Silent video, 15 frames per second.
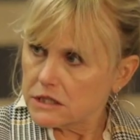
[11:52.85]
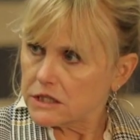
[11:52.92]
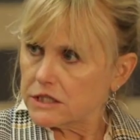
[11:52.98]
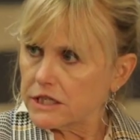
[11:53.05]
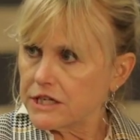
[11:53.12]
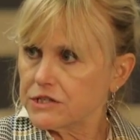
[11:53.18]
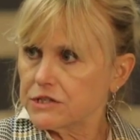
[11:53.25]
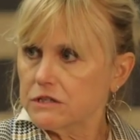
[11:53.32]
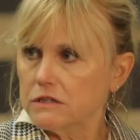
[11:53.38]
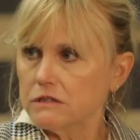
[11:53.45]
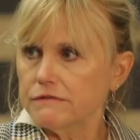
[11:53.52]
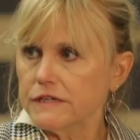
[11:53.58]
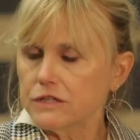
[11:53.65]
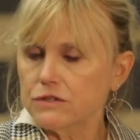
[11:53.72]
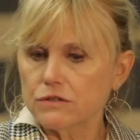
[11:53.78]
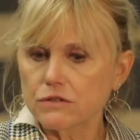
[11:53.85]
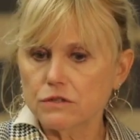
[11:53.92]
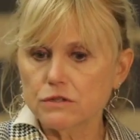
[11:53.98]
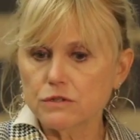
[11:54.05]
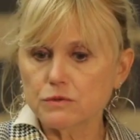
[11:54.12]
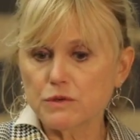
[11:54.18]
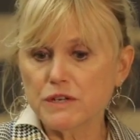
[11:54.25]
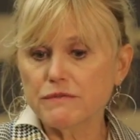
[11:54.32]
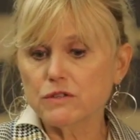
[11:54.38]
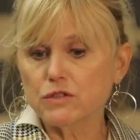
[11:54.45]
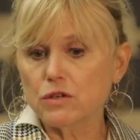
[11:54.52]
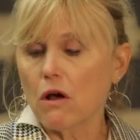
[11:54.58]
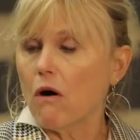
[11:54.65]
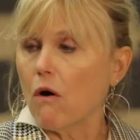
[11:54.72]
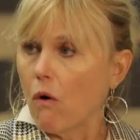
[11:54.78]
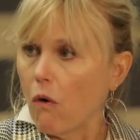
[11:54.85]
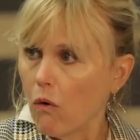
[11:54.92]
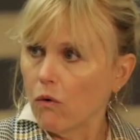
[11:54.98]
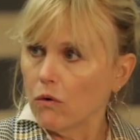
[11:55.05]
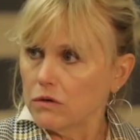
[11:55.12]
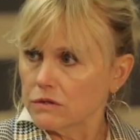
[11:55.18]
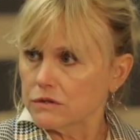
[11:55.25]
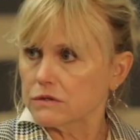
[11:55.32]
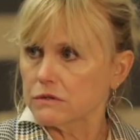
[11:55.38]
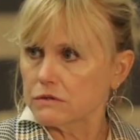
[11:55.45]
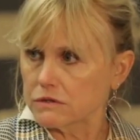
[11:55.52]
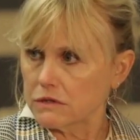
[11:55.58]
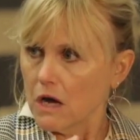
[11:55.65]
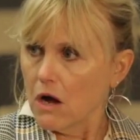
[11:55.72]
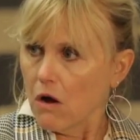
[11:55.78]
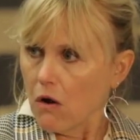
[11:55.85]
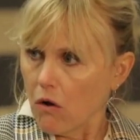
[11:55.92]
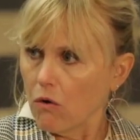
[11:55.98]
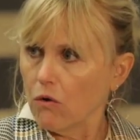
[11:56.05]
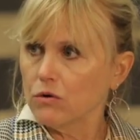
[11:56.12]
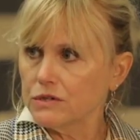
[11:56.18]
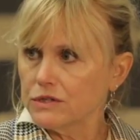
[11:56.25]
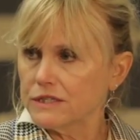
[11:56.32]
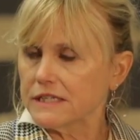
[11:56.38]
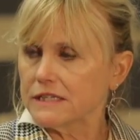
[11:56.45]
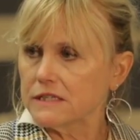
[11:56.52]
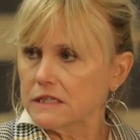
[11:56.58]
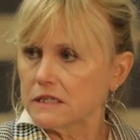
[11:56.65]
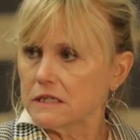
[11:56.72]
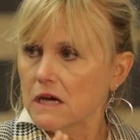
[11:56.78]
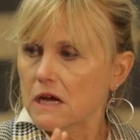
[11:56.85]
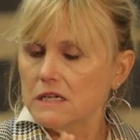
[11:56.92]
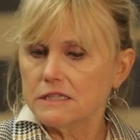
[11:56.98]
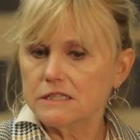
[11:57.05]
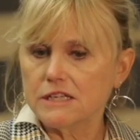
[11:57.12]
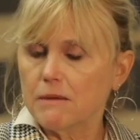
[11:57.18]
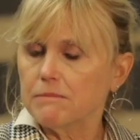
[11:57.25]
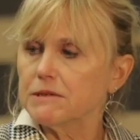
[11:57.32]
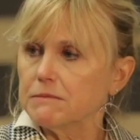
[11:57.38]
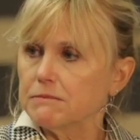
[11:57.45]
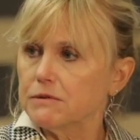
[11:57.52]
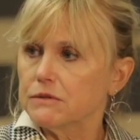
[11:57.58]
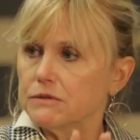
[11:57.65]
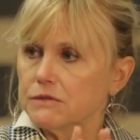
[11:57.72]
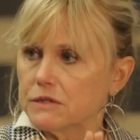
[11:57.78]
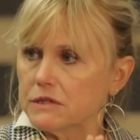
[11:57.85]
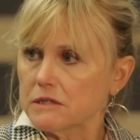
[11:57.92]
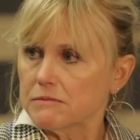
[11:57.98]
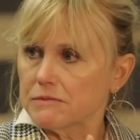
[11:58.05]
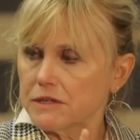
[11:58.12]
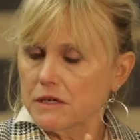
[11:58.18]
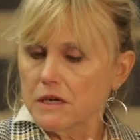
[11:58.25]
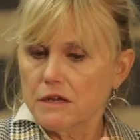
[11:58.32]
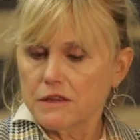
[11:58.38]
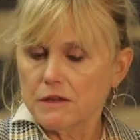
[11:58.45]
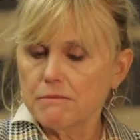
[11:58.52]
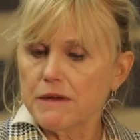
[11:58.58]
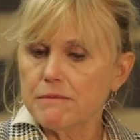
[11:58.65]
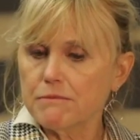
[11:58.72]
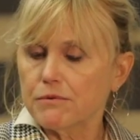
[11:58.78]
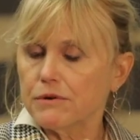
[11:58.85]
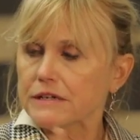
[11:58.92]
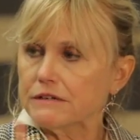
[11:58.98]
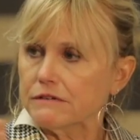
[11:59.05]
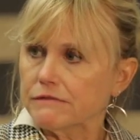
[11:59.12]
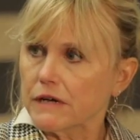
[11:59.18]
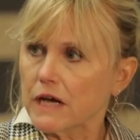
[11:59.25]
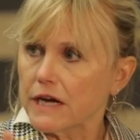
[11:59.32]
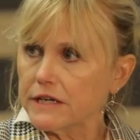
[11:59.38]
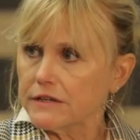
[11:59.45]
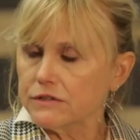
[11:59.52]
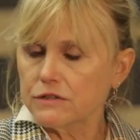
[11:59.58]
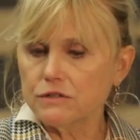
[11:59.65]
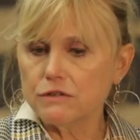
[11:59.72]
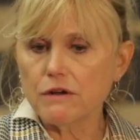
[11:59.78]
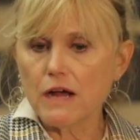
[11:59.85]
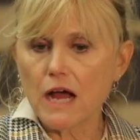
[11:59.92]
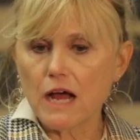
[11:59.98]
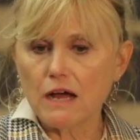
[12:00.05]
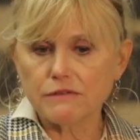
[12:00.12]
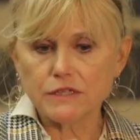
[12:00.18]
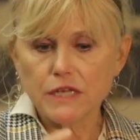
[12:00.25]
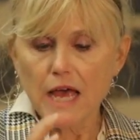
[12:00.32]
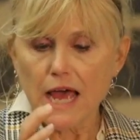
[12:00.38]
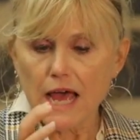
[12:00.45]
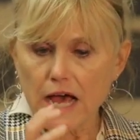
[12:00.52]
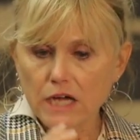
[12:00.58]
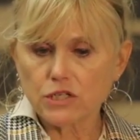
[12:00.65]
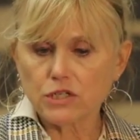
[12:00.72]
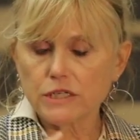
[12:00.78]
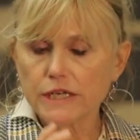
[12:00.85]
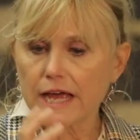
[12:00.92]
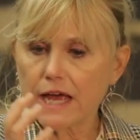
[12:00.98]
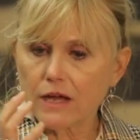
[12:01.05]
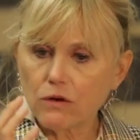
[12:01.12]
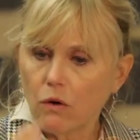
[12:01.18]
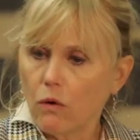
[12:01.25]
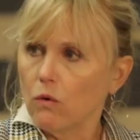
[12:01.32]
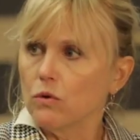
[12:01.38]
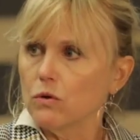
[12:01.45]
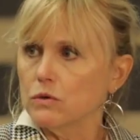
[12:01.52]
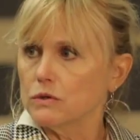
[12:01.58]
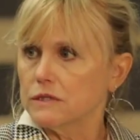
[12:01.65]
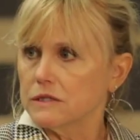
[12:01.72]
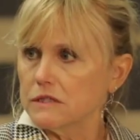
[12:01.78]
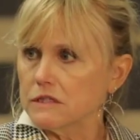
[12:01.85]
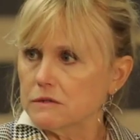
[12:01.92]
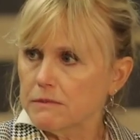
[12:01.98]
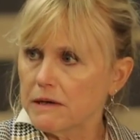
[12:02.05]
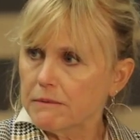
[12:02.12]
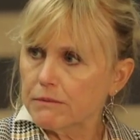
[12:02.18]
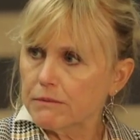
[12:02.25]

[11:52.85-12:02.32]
dilatation of the ventricles. We even saw holes in the septum pellucidum, the membrane dividing the two halves. Actually had holes in his